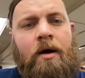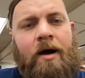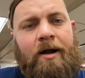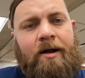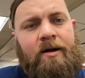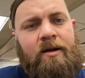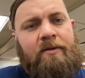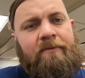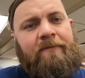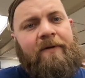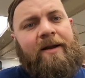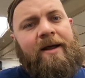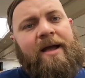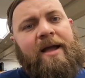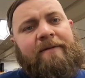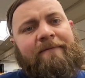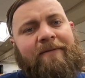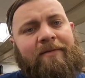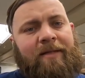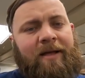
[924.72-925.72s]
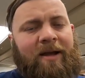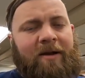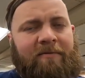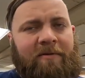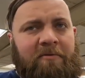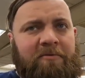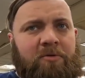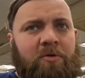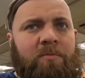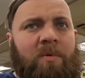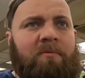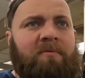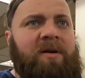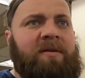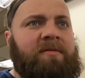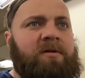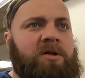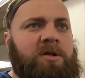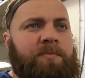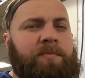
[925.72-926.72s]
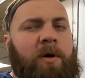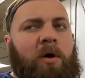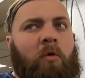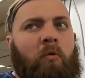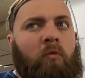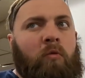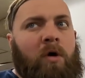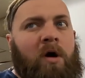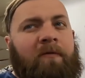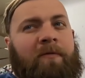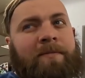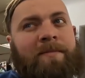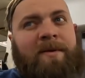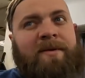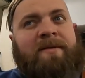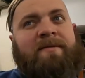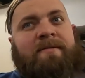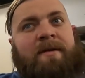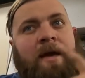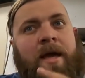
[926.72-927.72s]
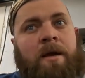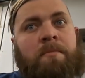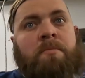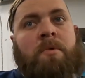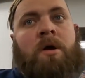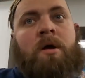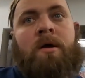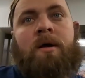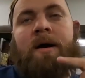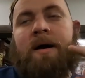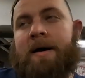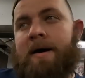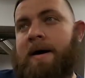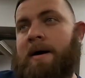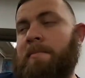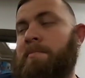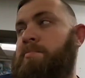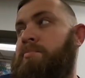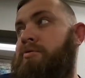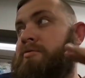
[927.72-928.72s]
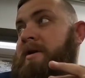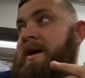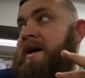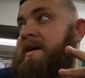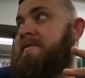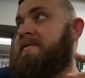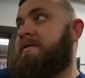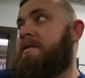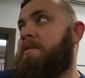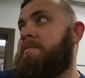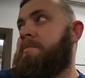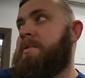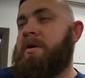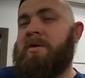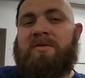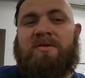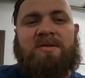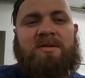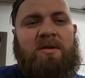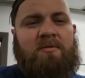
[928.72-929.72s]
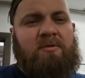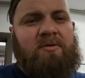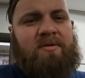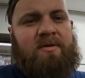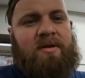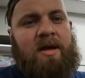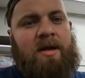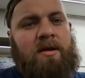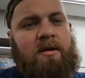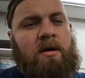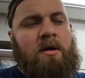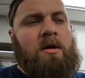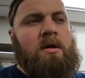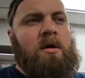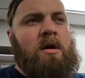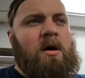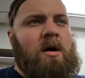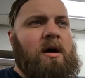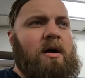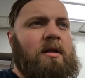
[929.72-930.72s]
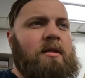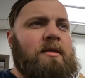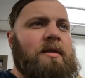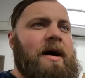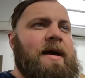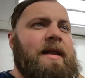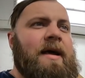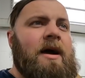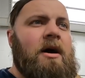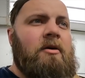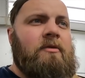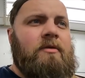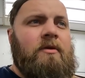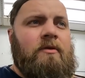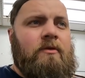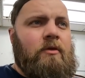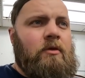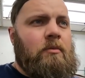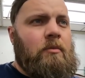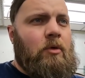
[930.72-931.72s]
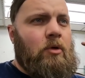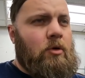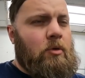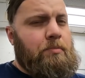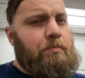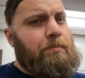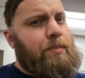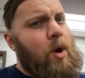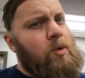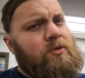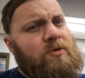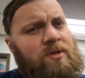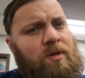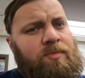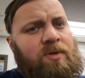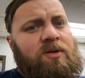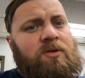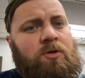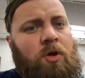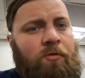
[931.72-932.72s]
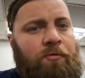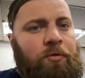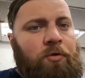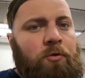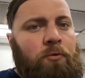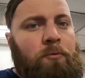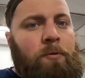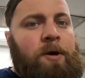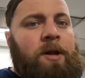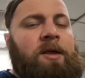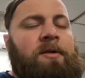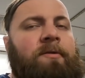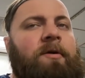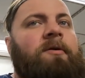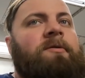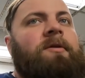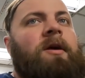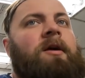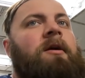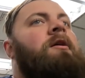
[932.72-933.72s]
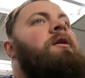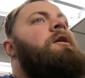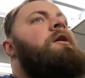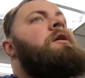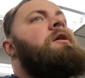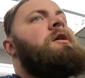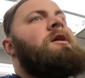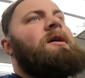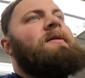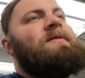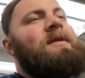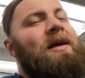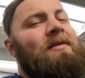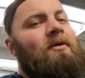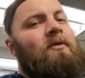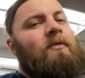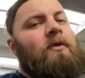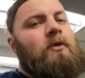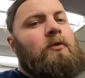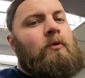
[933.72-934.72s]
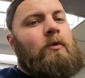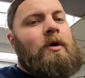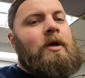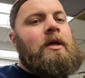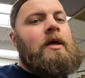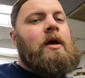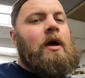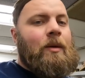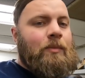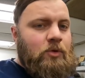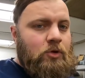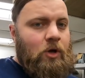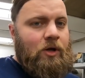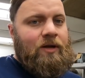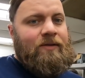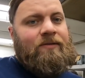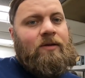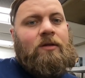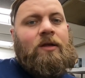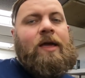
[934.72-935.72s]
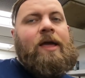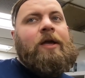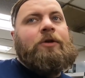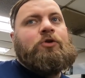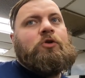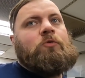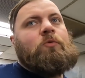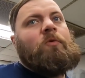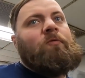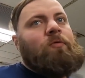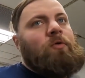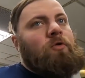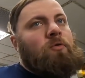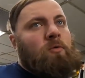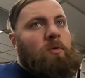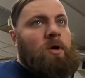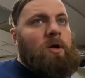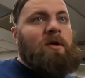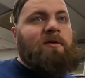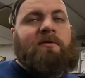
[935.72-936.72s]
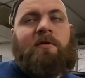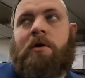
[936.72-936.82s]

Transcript: I couldn't find anything like it when I was doing my research, but one from the same um, press, but it was, it was like uh, lighthouses or, or boats or something sold for 20. So I was like, if that's sold for 20, I'm sure I can sell the Angels one for 20.